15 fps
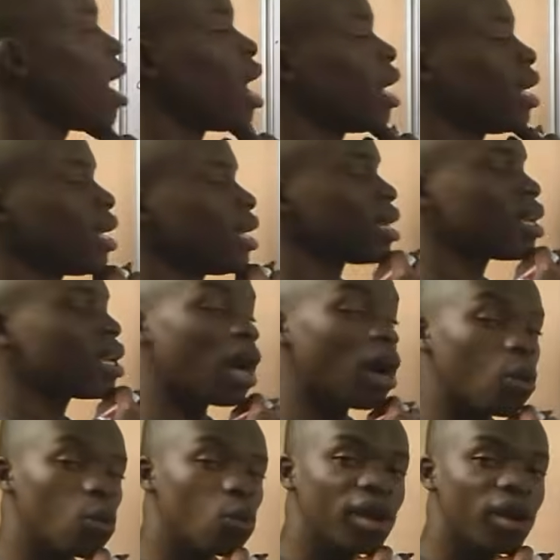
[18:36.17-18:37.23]
And then
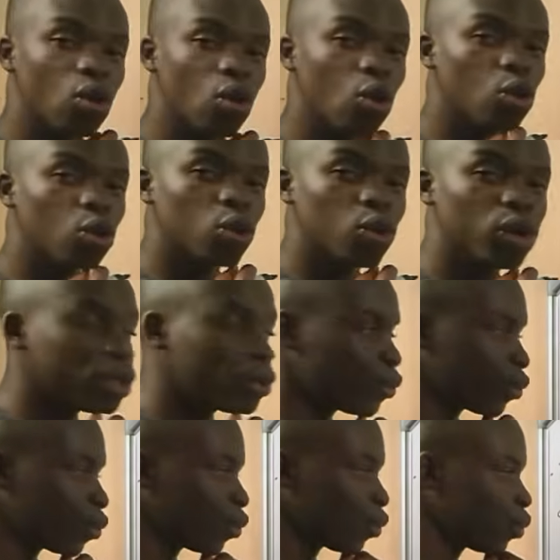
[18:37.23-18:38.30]
now we go
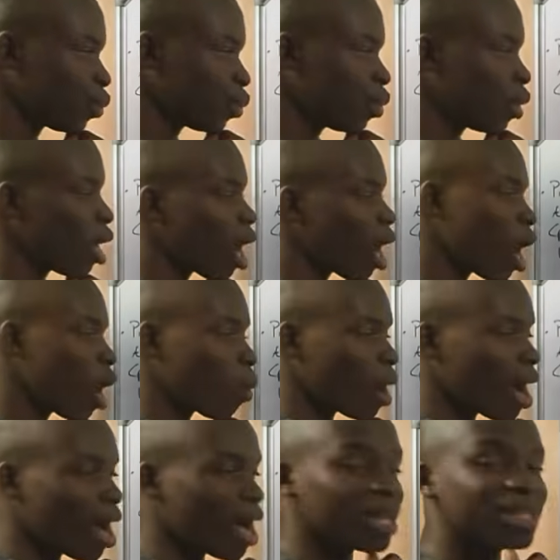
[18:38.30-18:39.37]
into
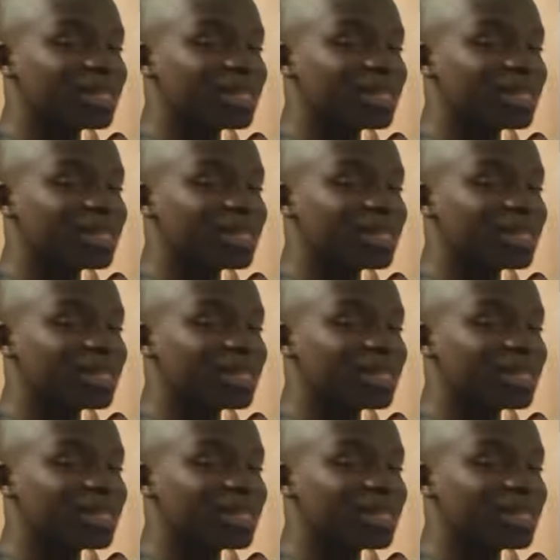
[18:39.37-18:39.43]
our